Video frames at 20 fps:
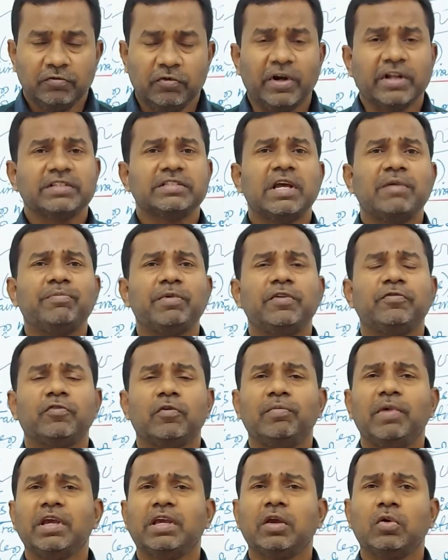For example, if
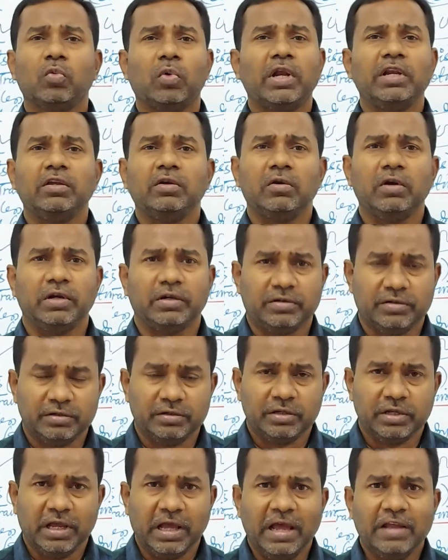you're making one unit
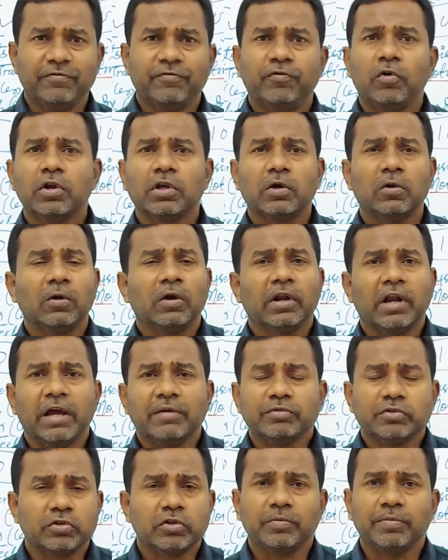and 4
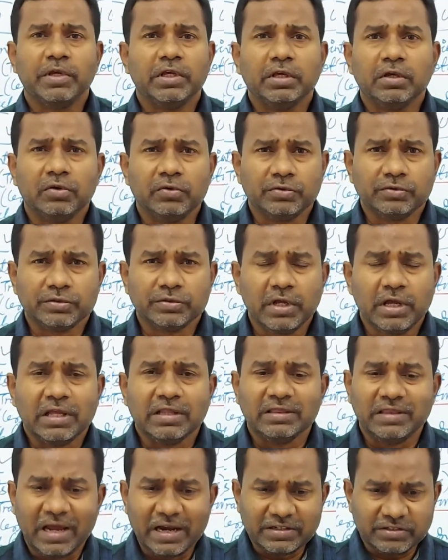kilograms should be used,
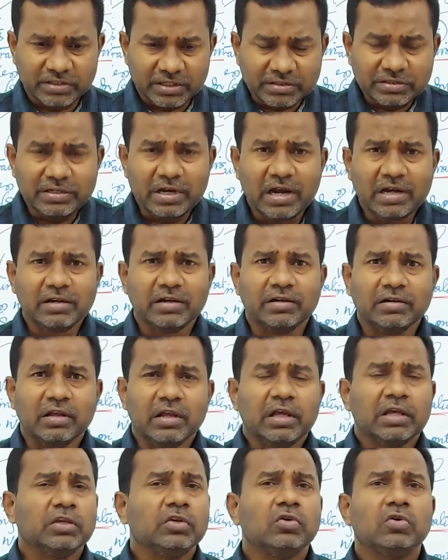that's the
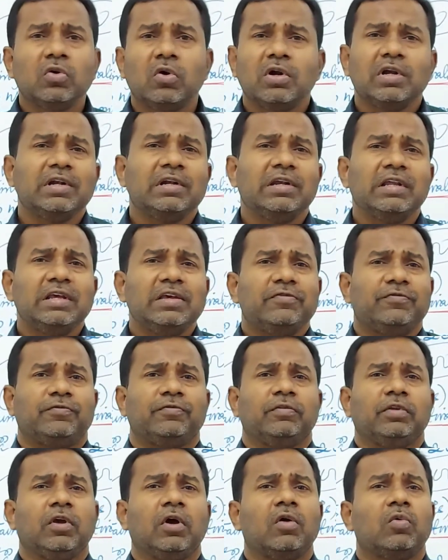standard. You don't
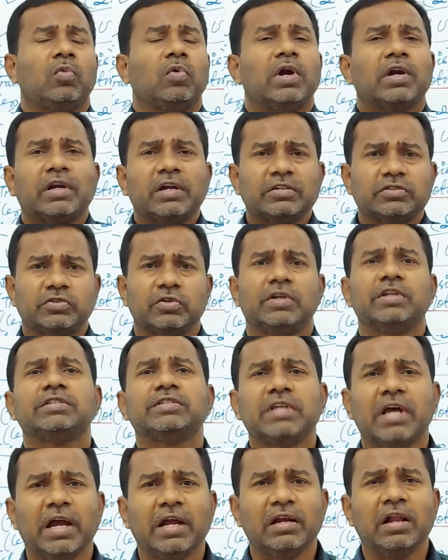leave your workers to
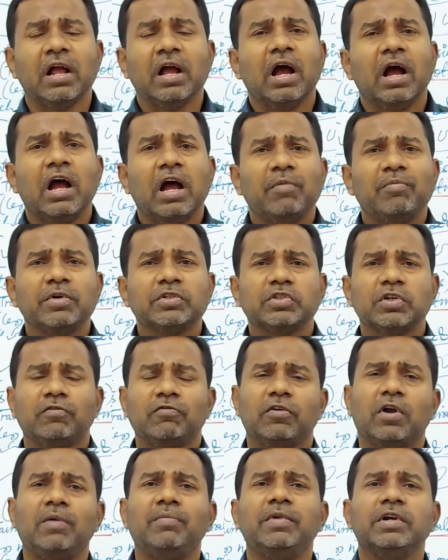decide how much
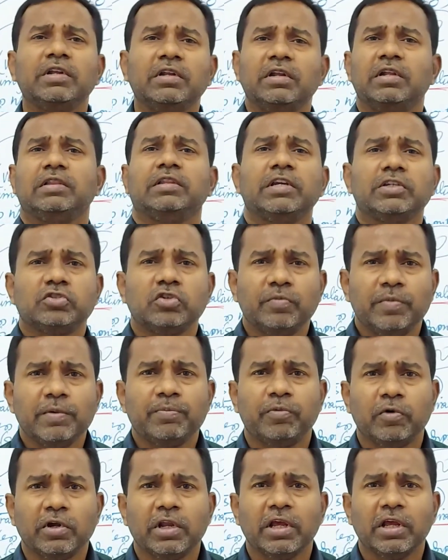of raw material they should be
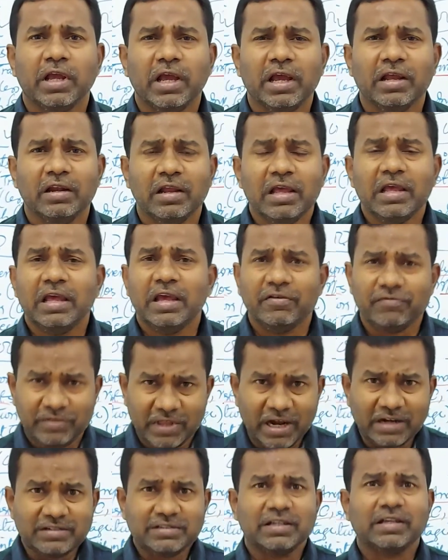putting in. If
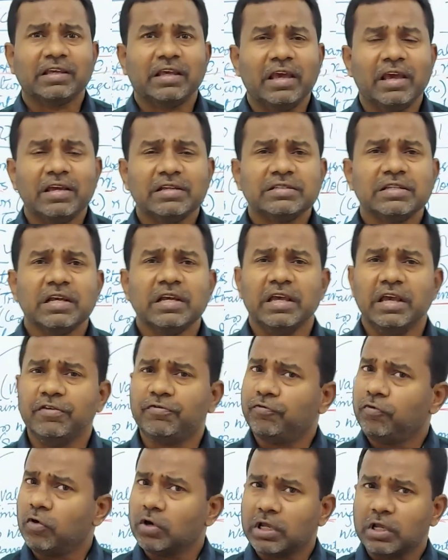that's the case,
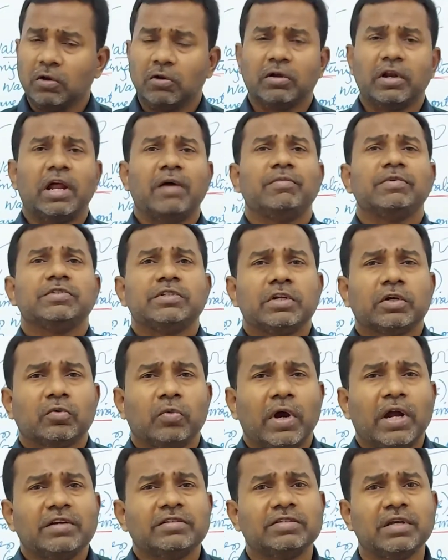if 4 kilograms is
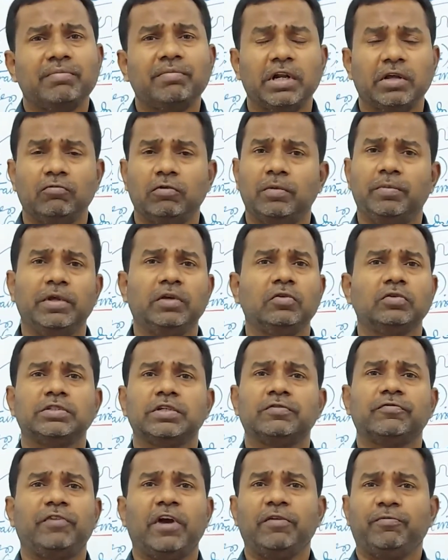required, somebody will be
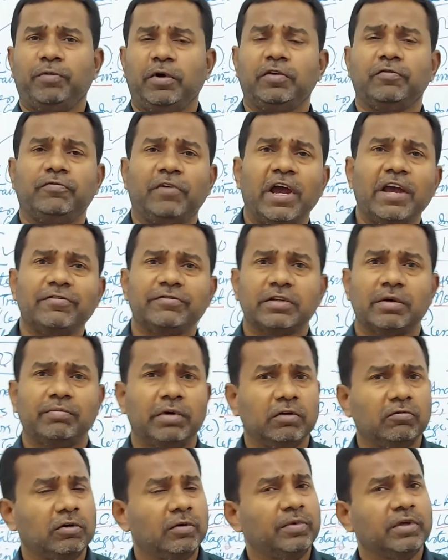using 5.5,
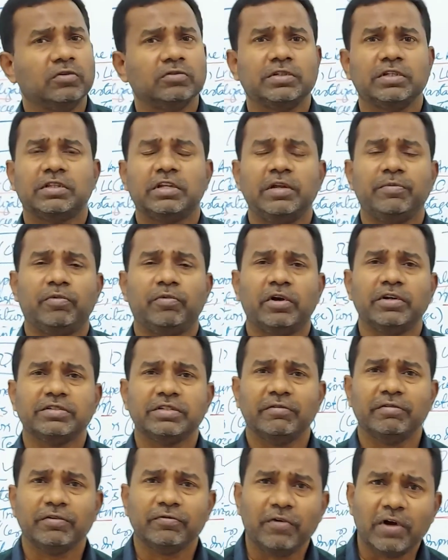somebody will be using
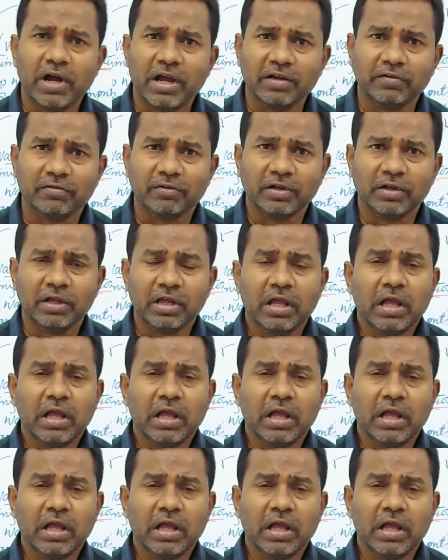3.75.